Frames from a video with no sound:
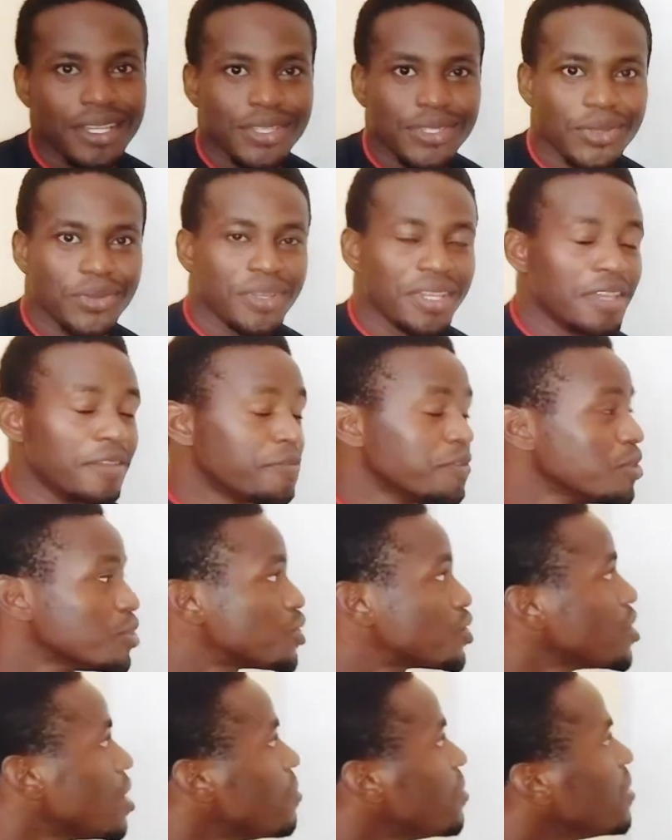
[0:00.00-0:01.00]
So if you
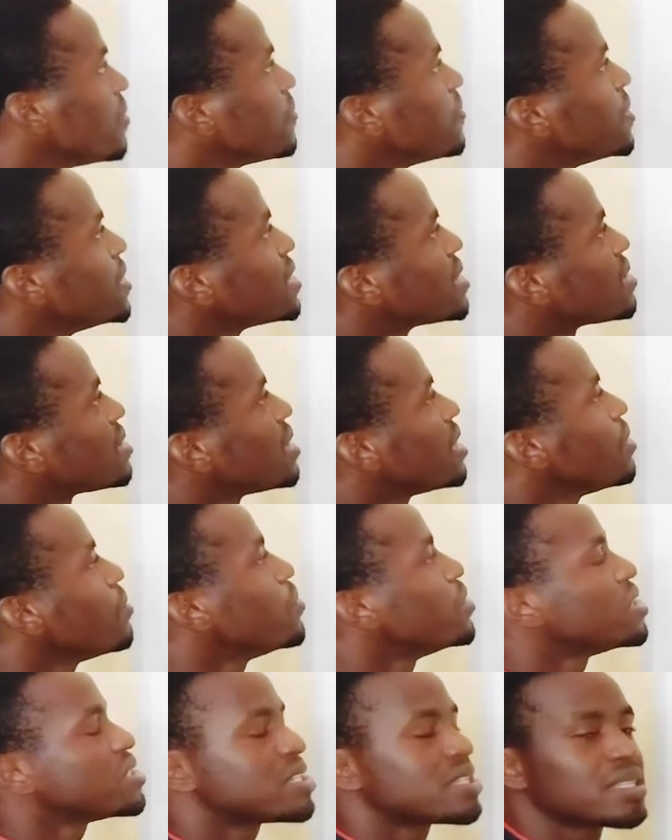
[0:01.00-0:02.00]
sum up these
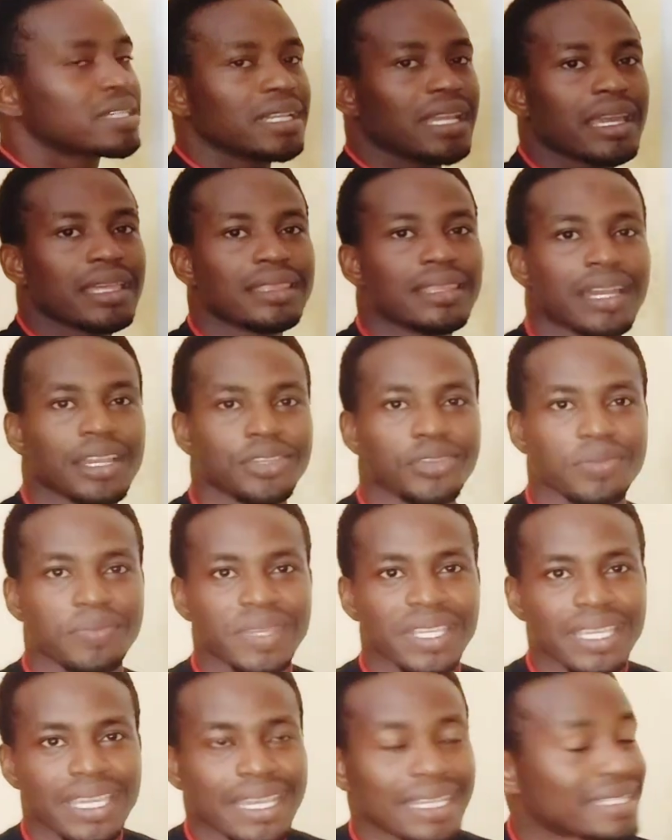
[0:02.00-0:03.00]
three words together, you'll
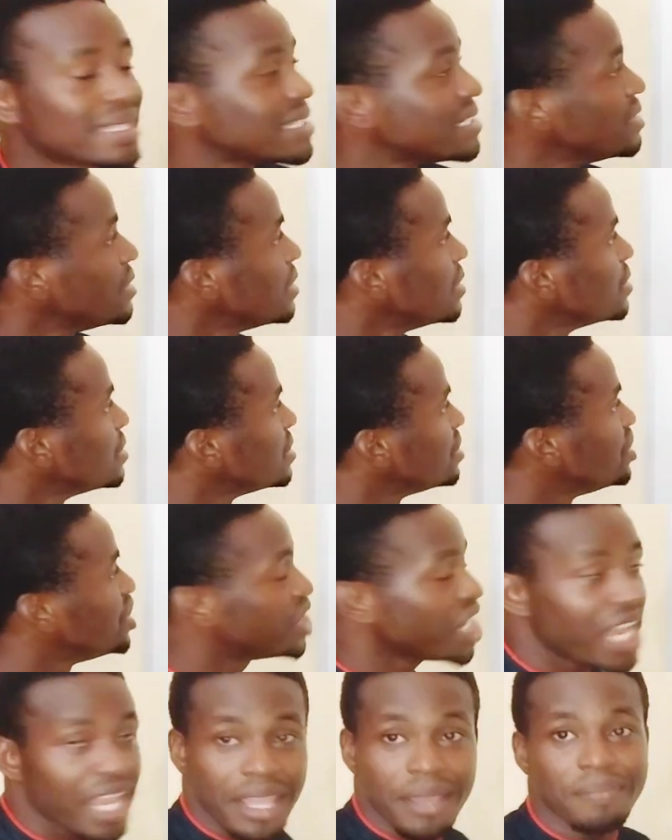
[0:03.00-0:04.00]
be getting
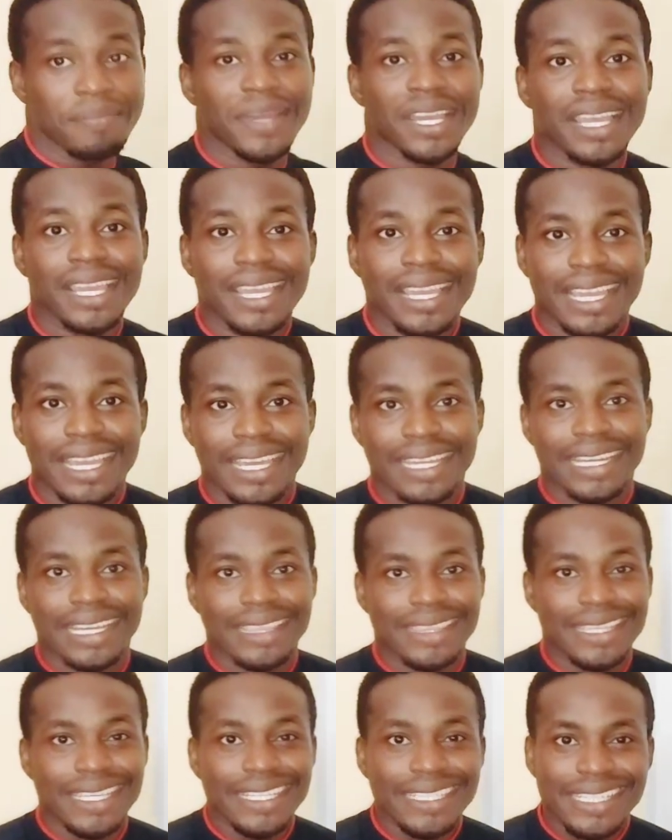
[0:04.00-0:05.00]
GEM. And I
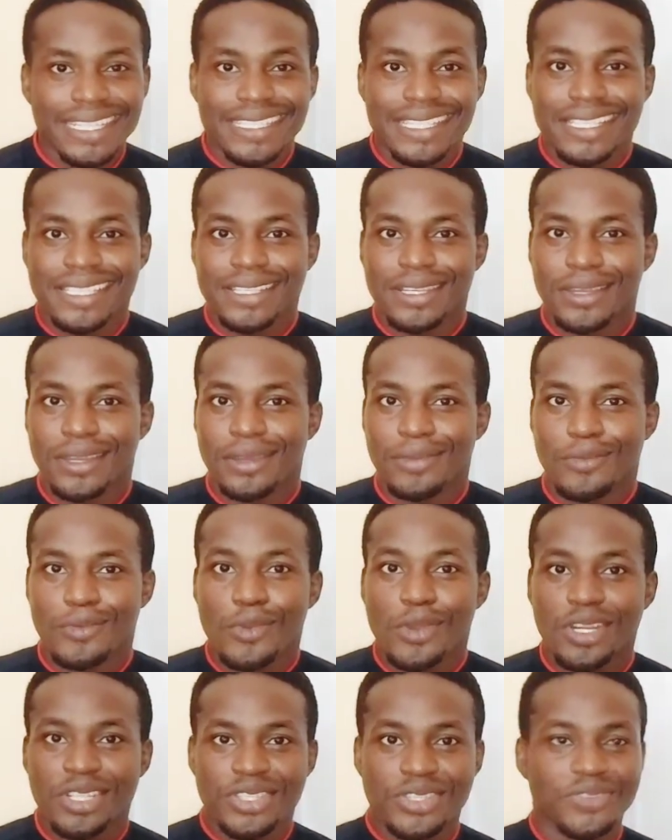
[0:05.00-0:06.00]
think this is a
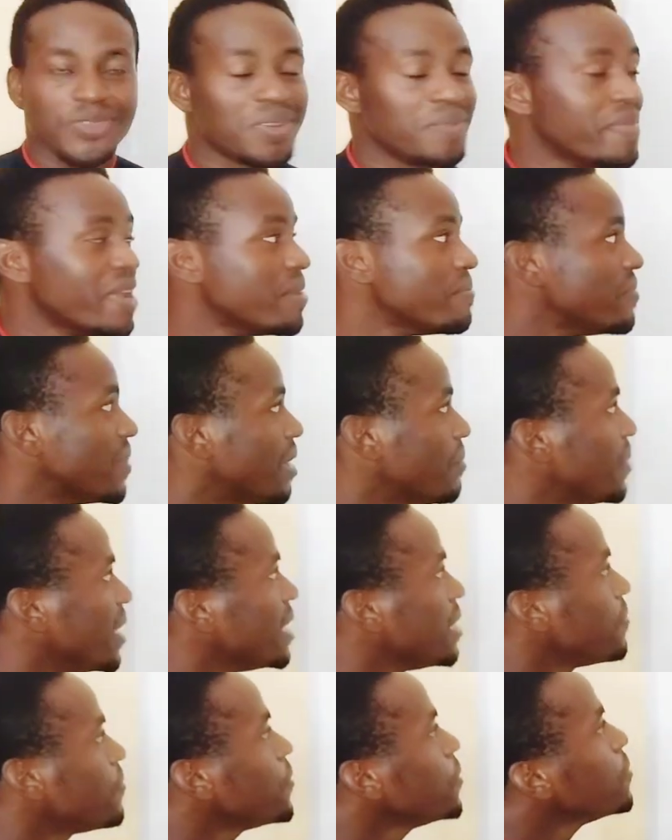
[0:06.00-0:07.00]
word to remember.
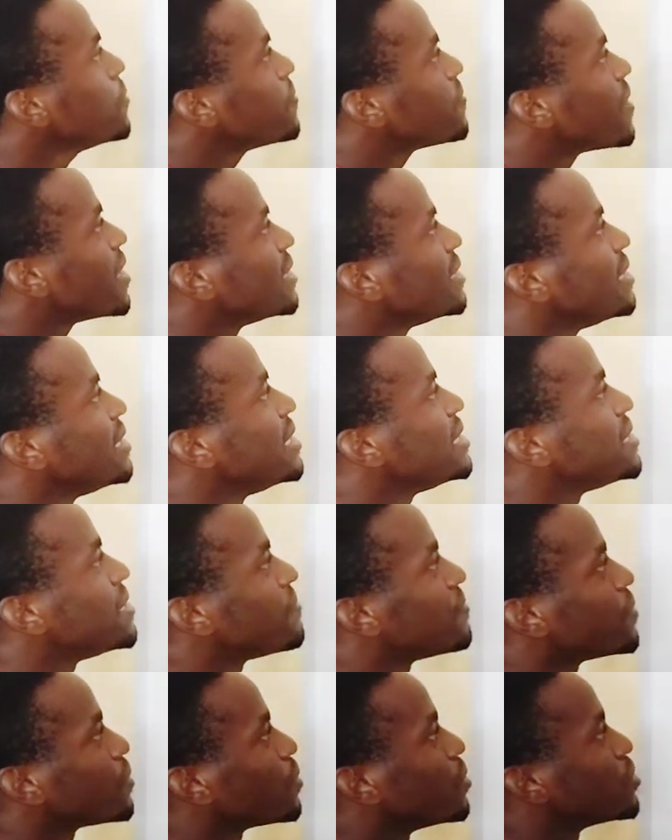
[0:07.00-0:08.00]
But if you're finding it
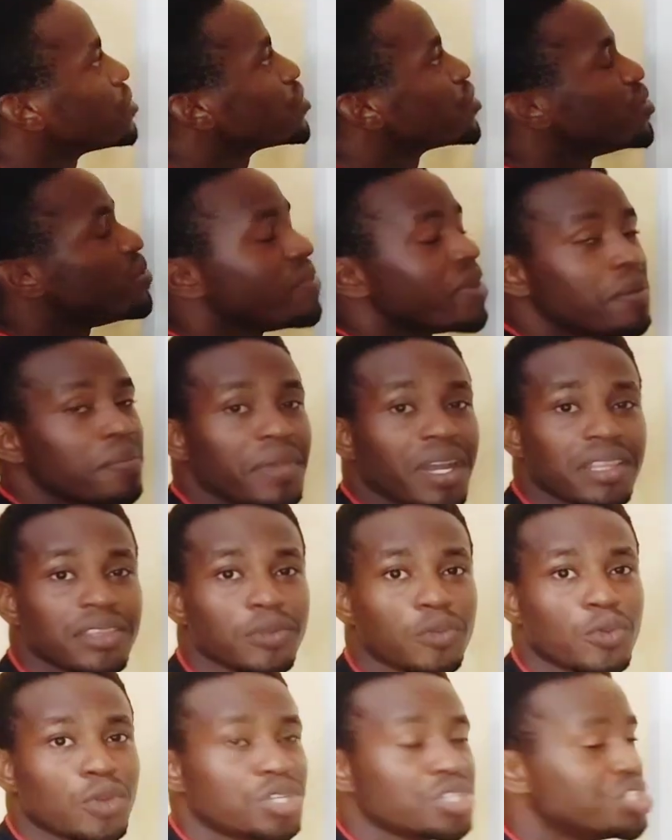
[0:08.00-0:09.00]
difficult to remember
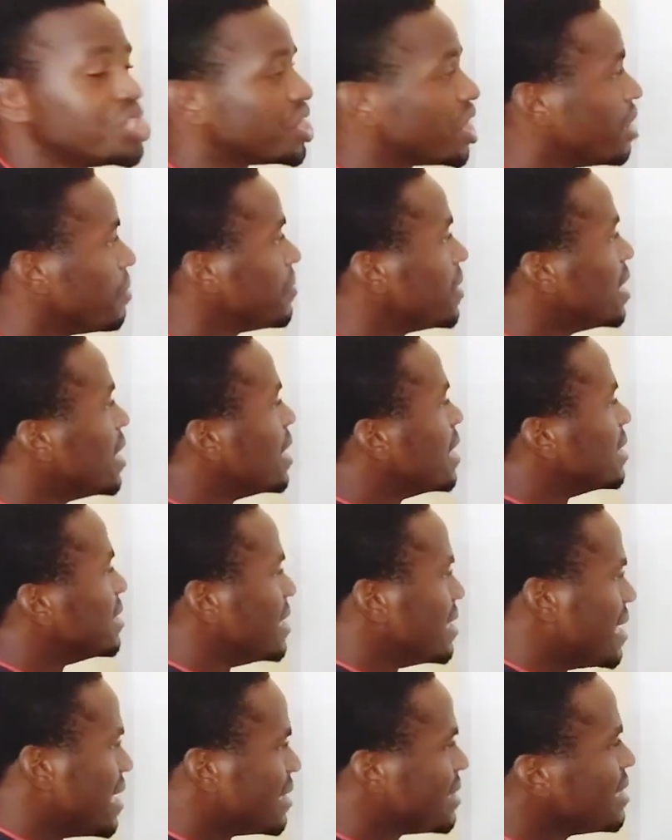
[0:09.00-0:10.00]
the word GEM,
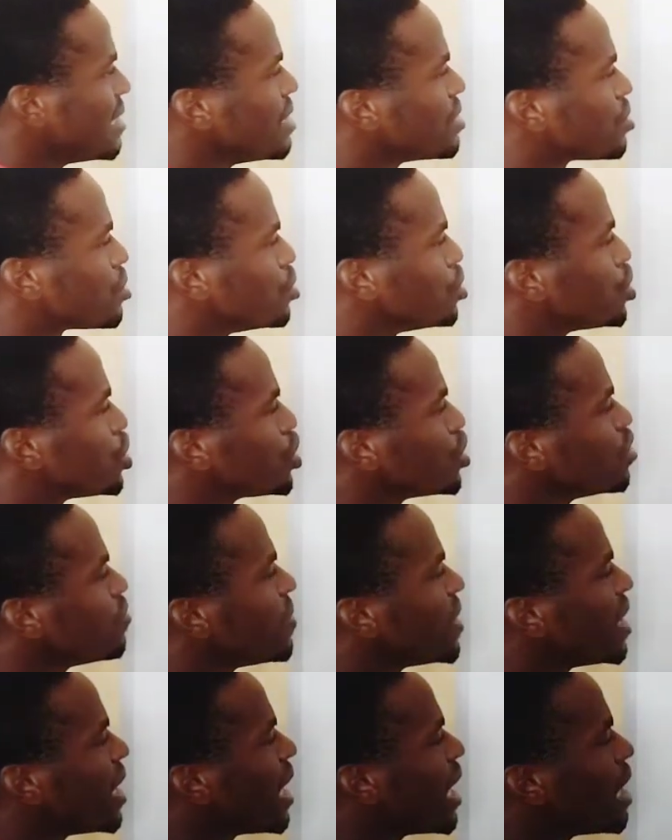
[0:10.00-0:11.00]
then at least you
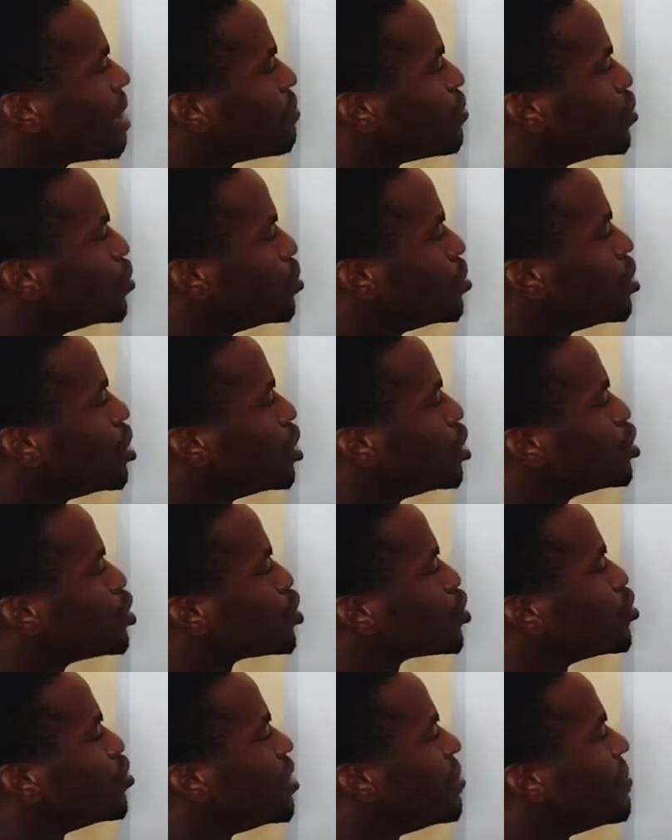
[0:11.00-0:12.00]
should be able
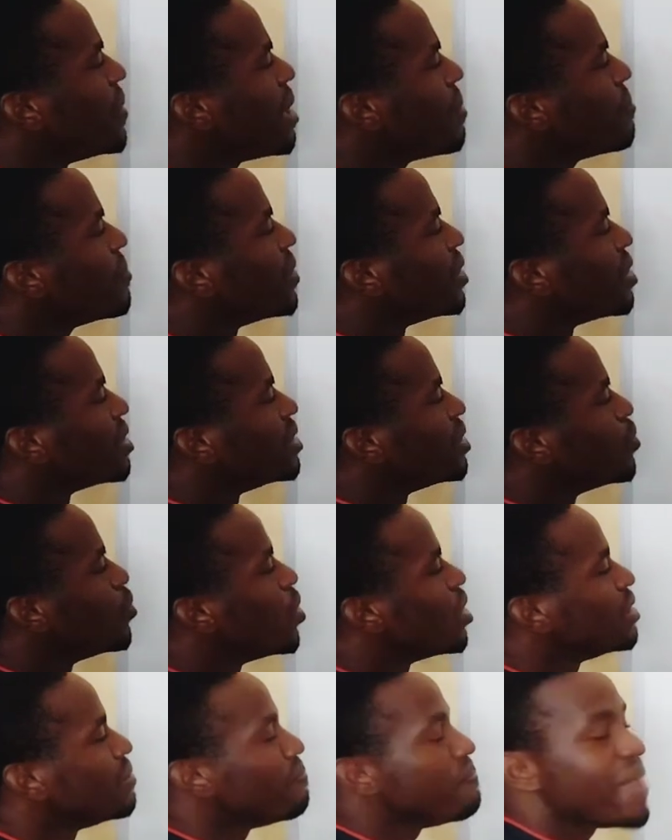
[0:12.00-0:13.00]
to remember the
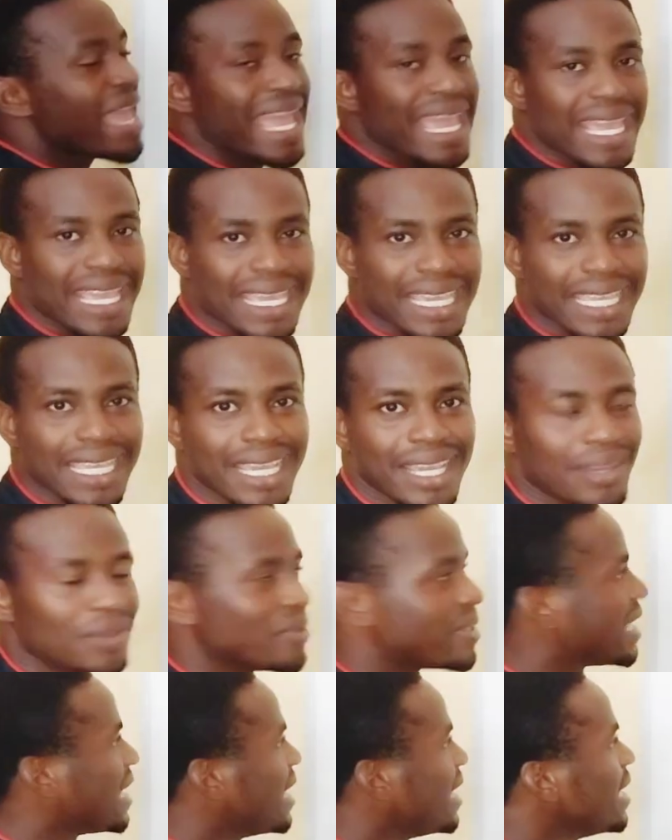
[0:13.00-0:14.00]
word NEC.
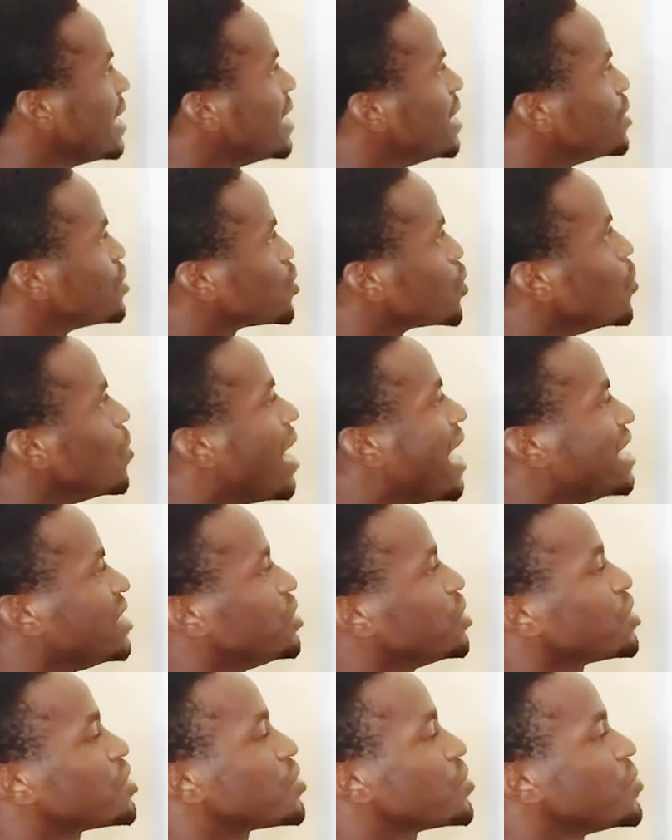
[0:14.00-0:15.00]
Okay, so I
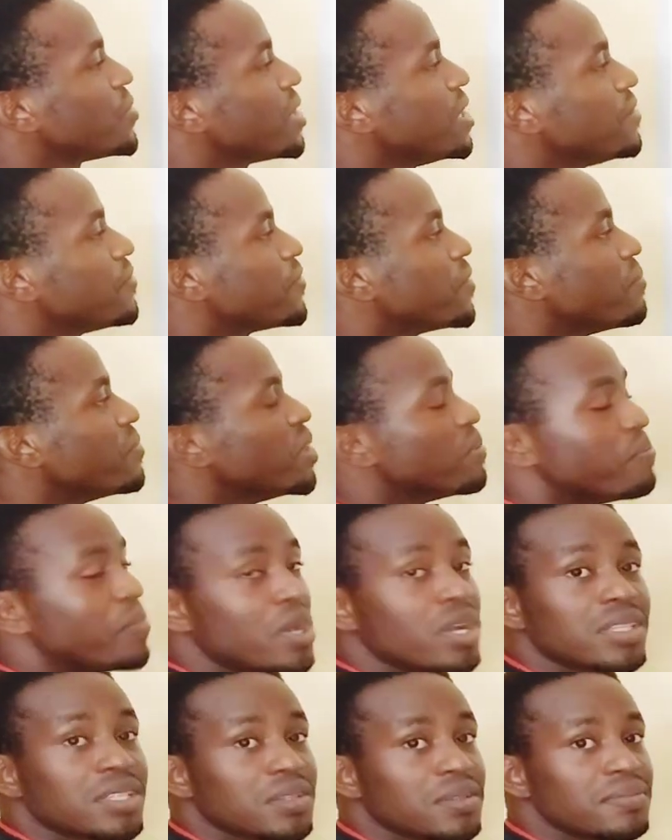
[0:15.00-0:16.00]
just took it from the
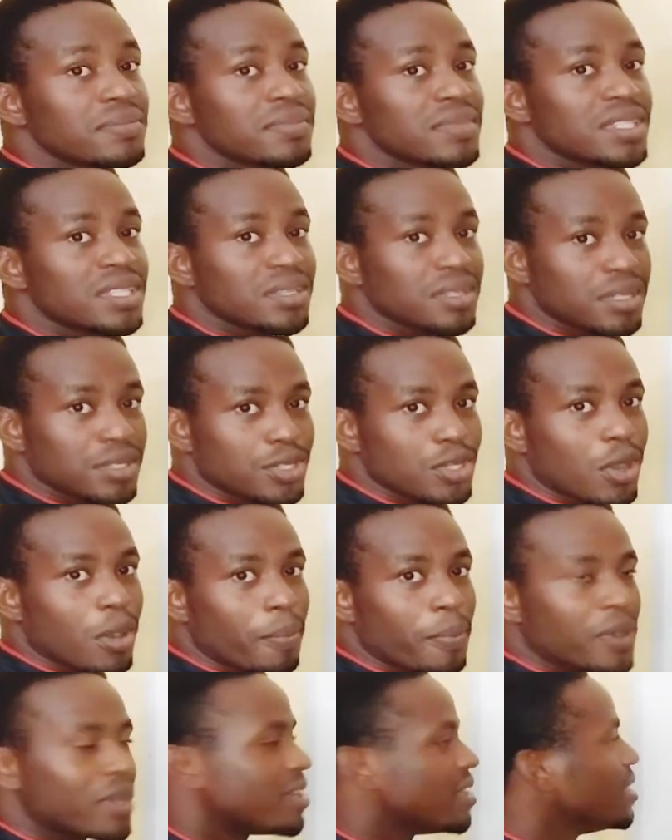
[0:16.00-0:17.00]
bottom to the
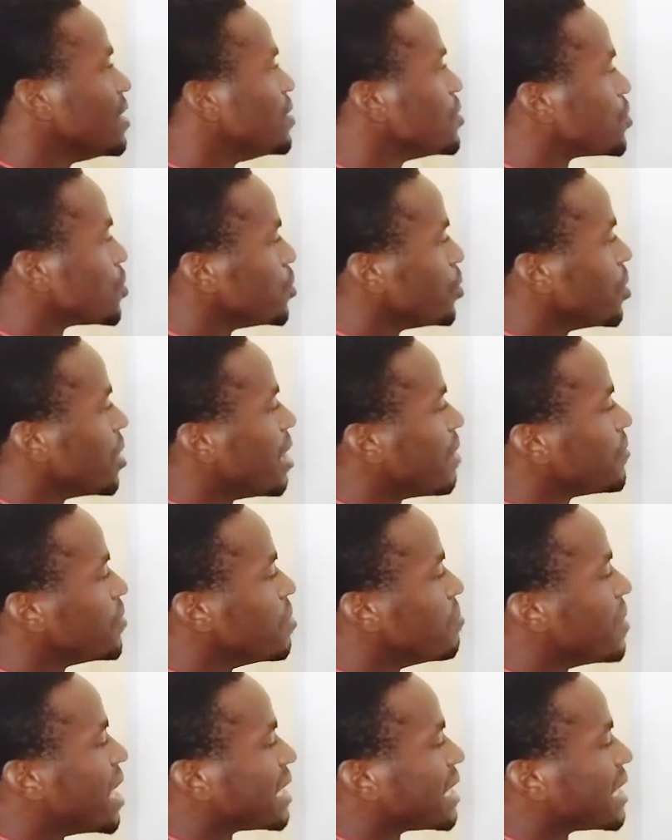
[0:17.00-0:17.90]
top. So you have your